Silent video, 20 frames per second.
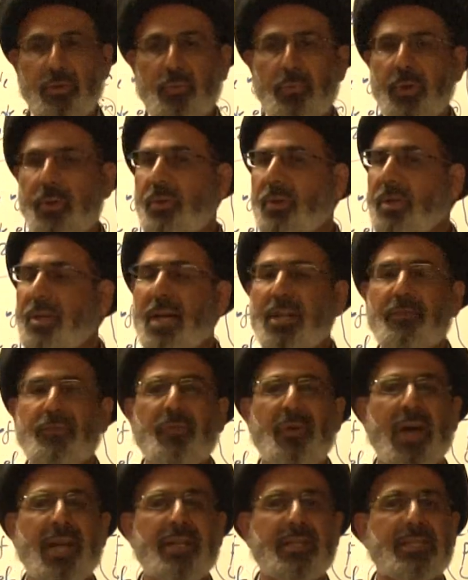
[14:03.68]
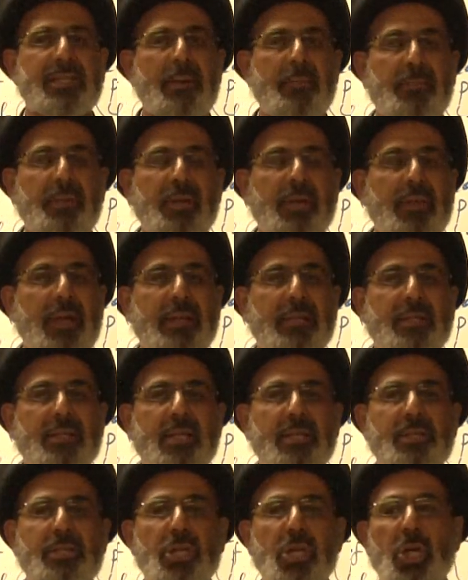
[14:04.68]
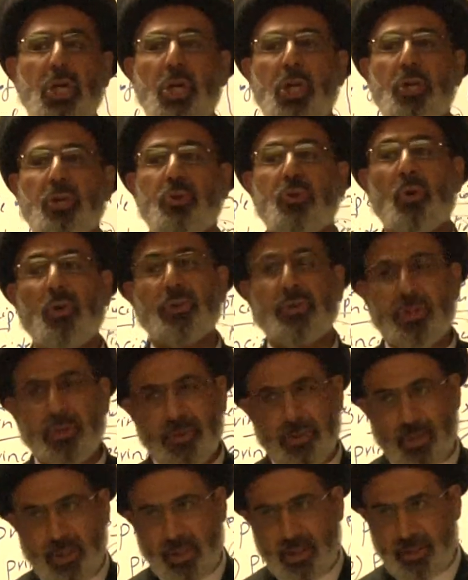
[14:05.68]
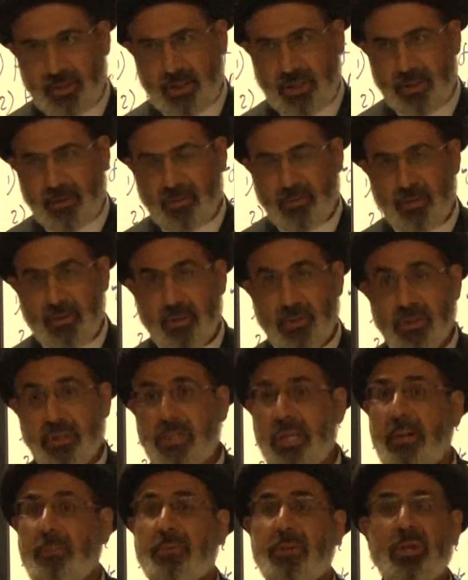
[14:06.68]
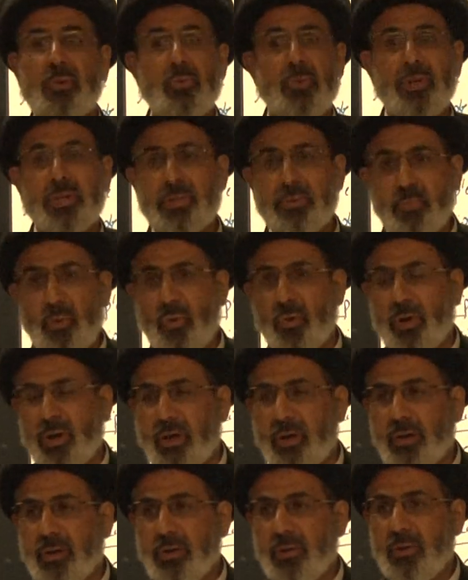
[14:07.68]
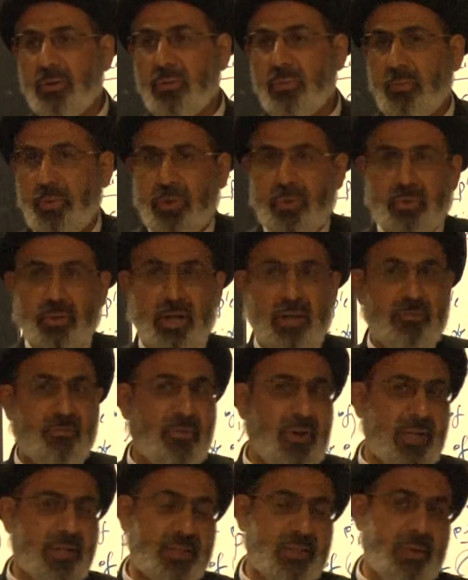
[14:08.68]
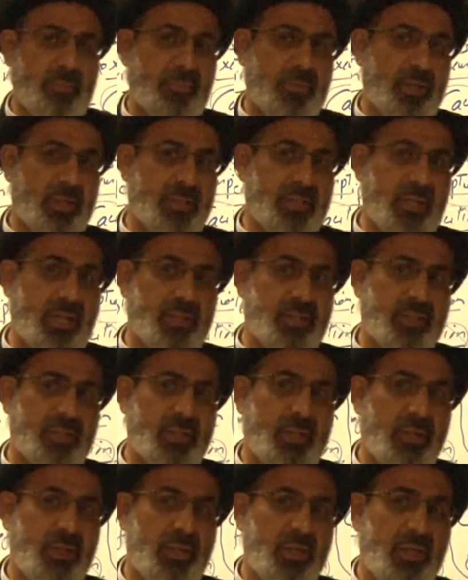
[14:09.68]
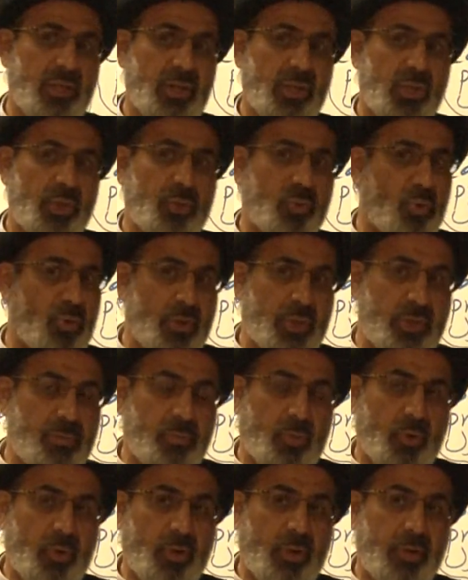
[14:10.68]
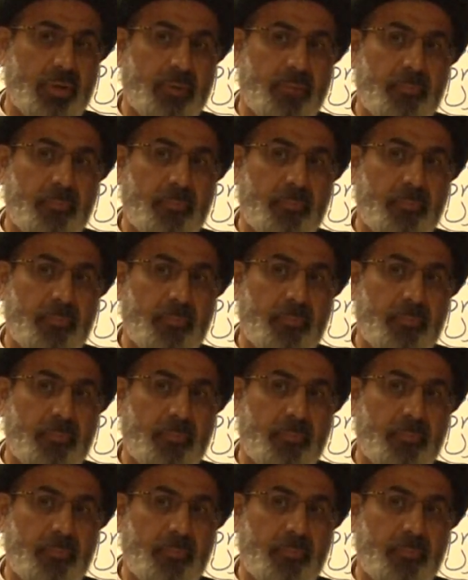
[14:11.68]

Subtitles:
We could not find something that says don't drink tea. Same thing with the smoking. We could not find something says don't smoke.